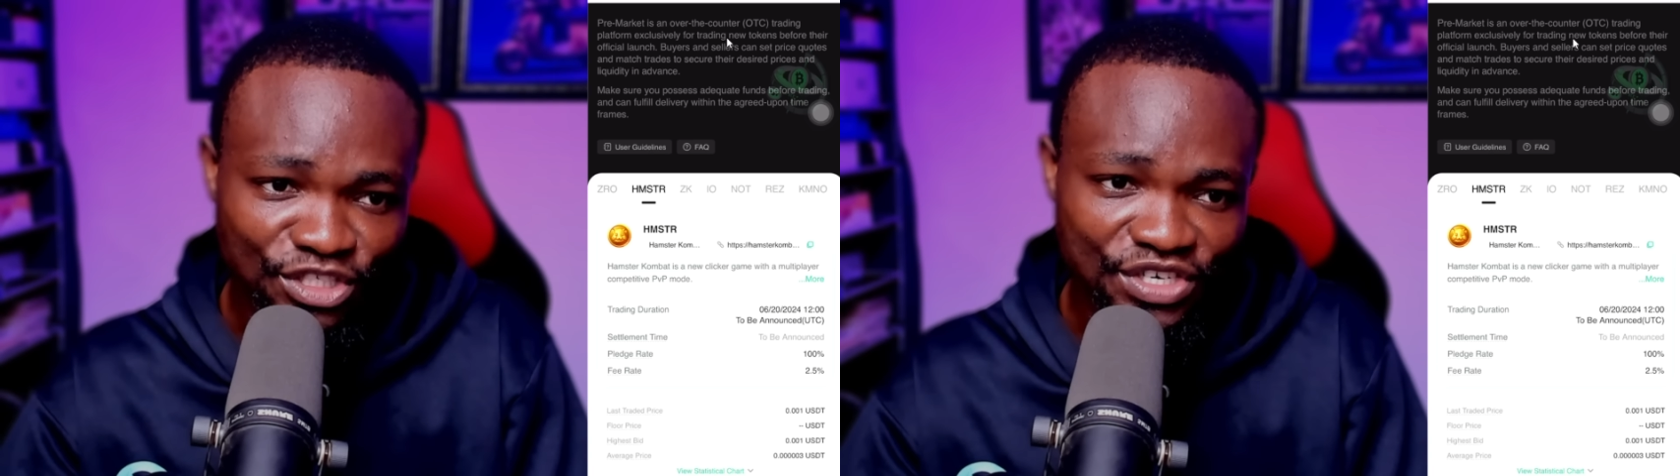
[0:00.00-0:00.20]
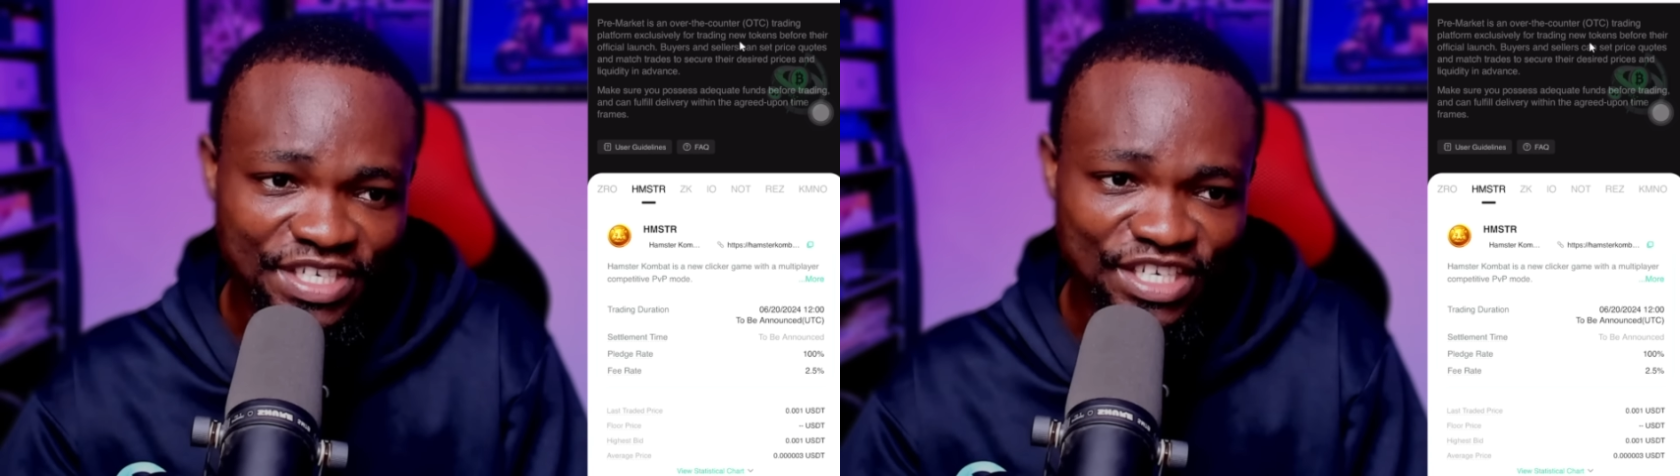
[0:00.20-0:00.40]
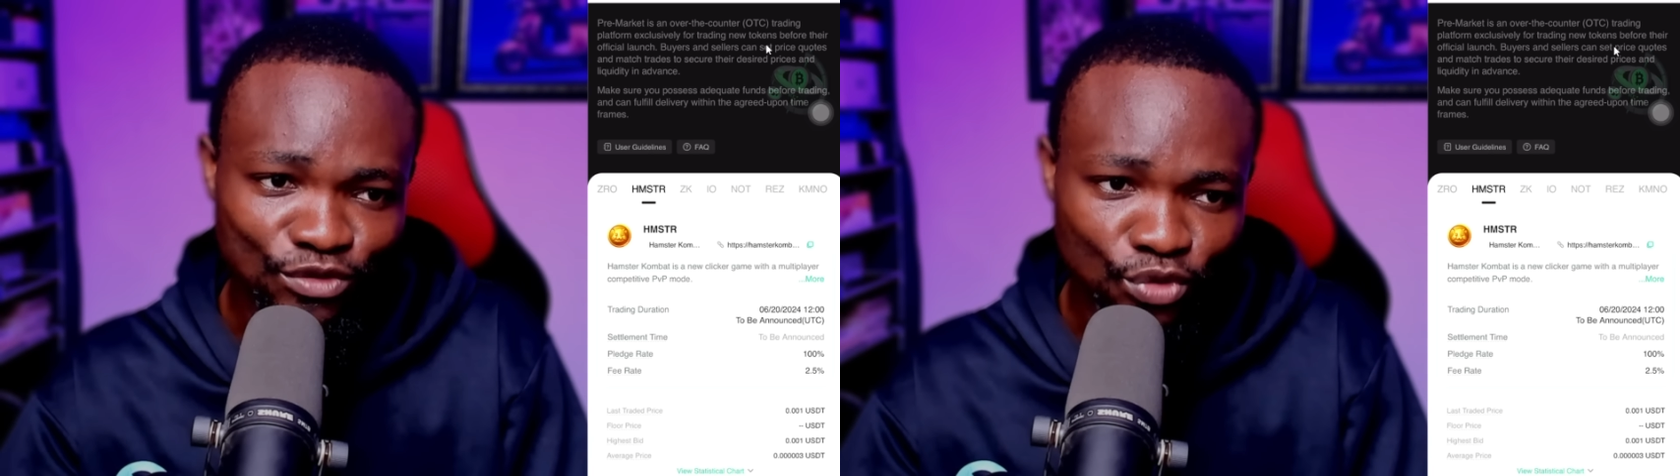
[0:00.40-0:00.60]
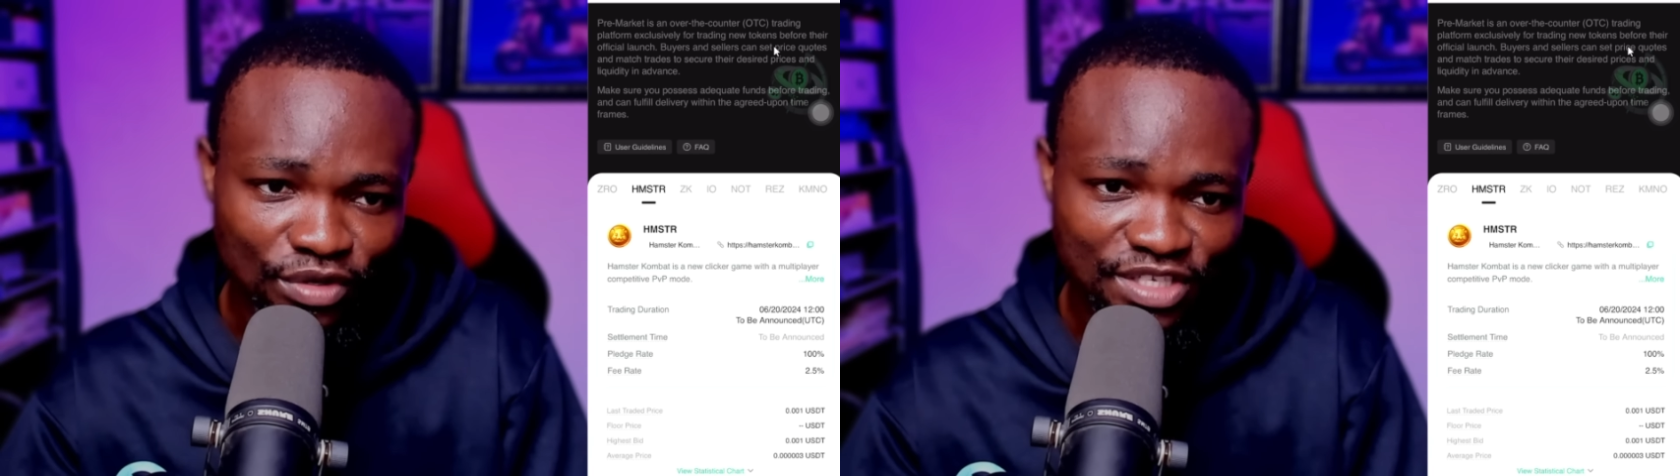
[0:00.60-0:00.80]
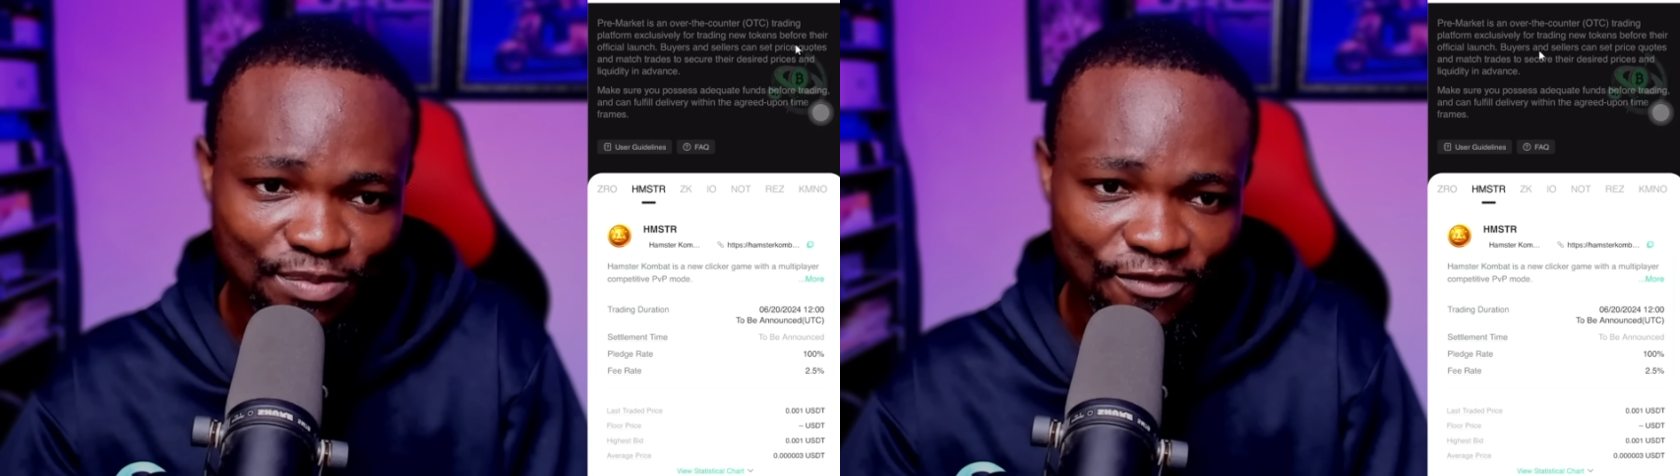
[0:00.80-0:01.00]
trading new
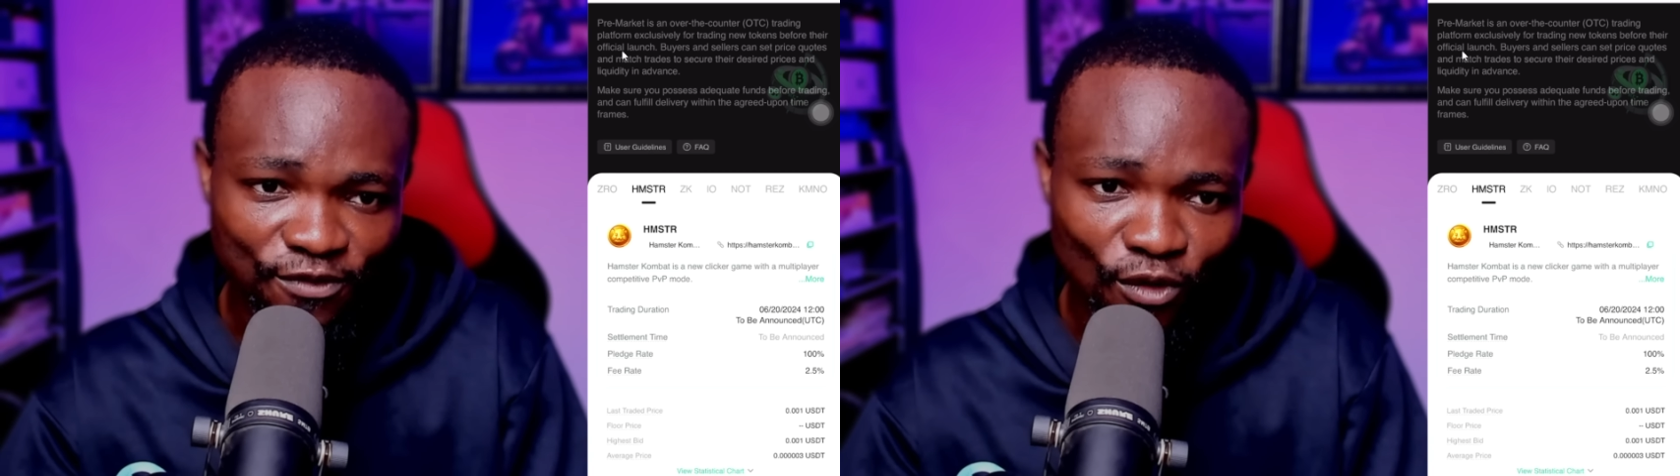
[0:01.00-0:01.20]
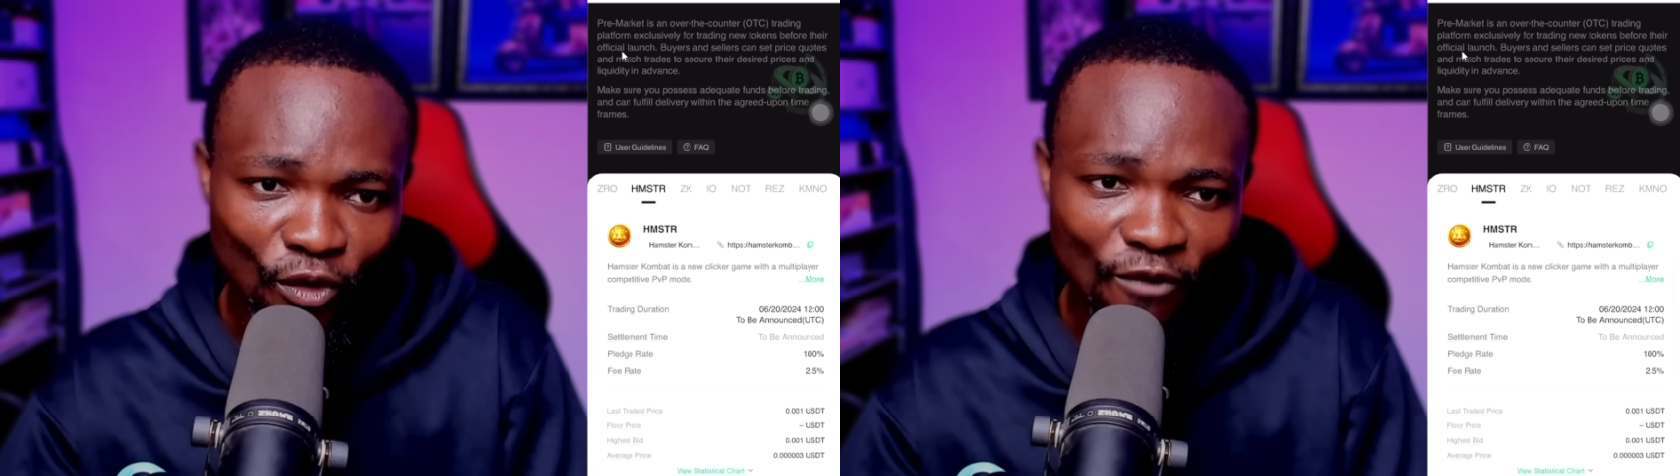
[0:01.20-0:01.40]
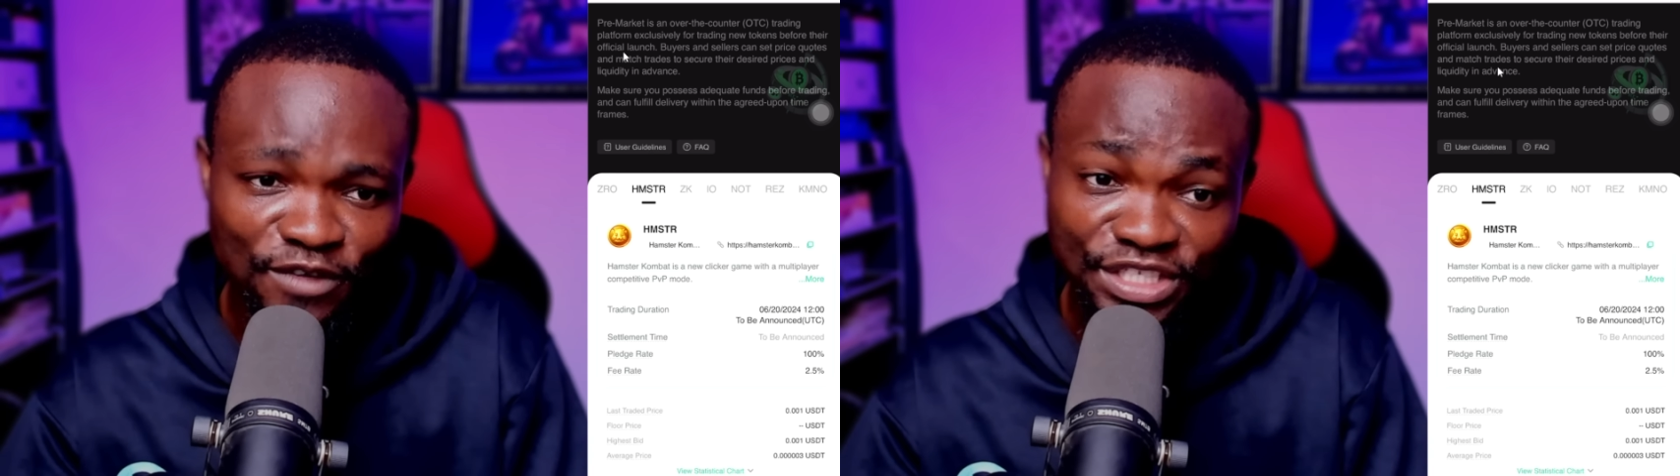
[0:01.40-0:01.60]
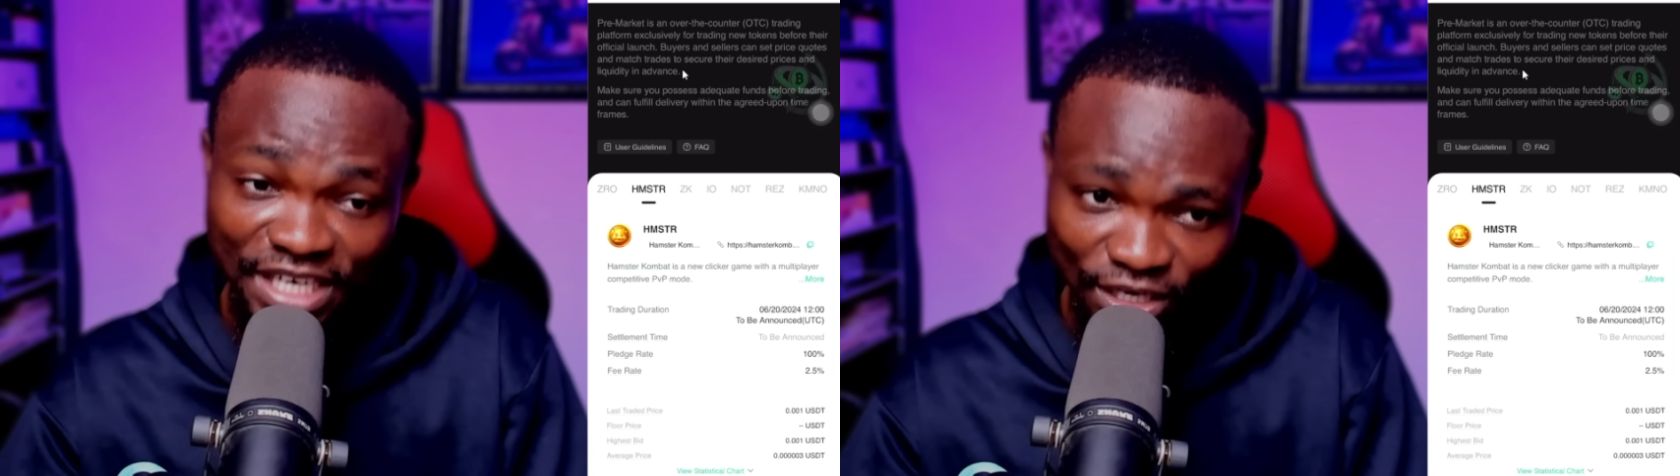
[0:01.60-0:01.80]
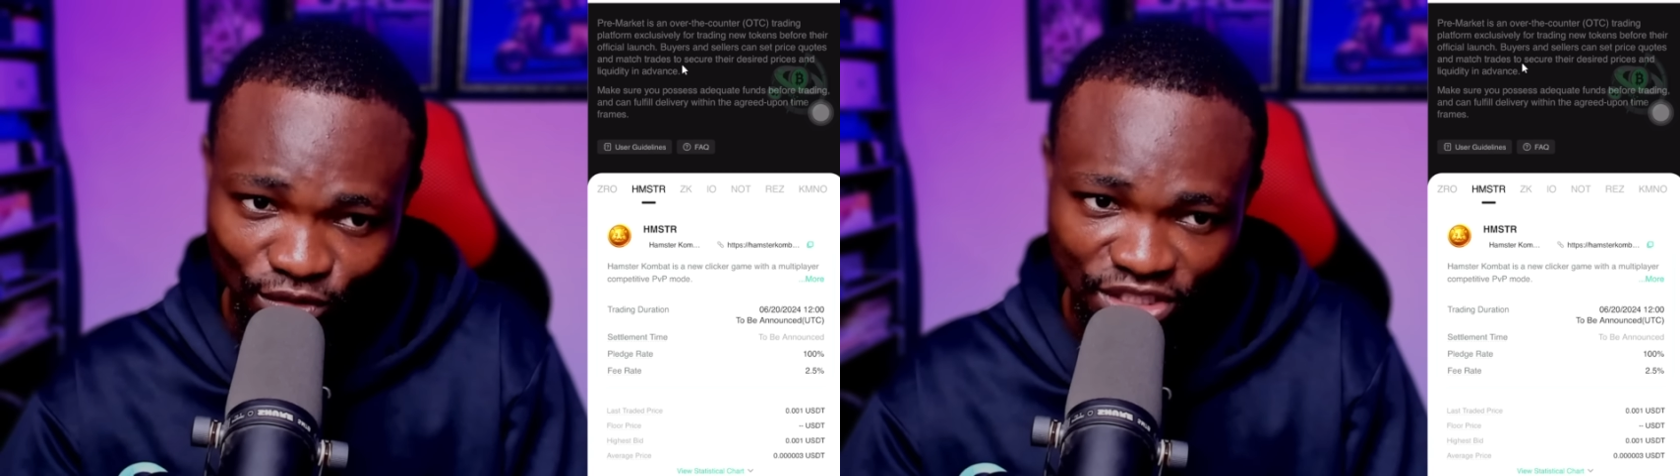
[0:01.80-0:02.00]
tokens before official
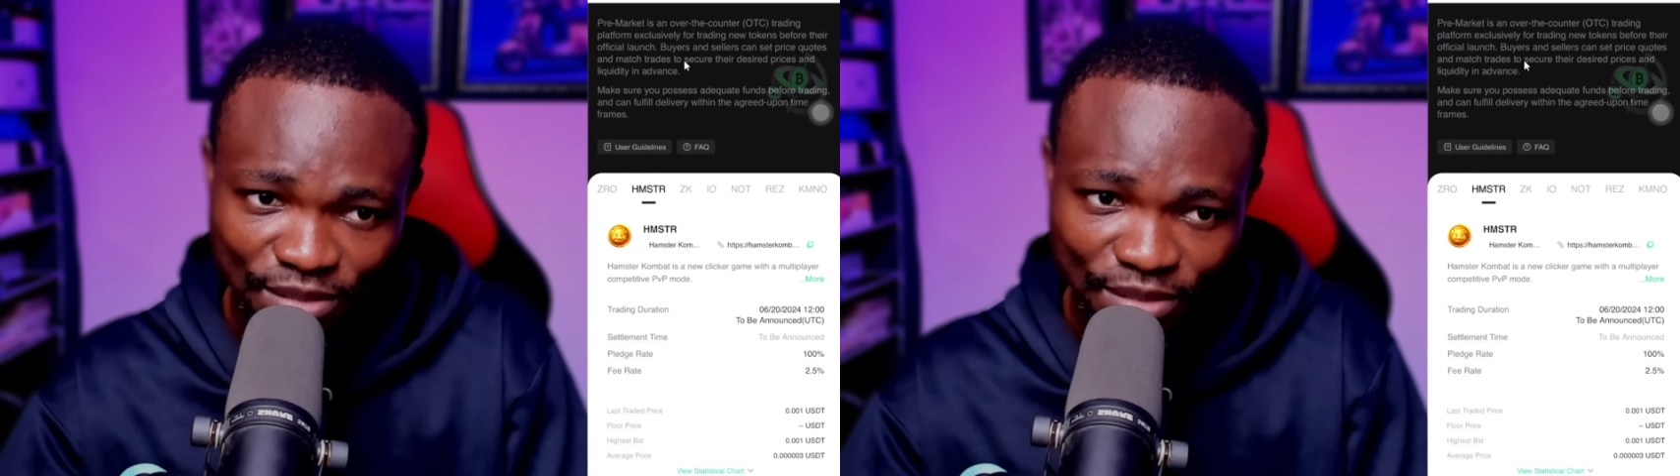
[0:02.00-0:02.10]
launch.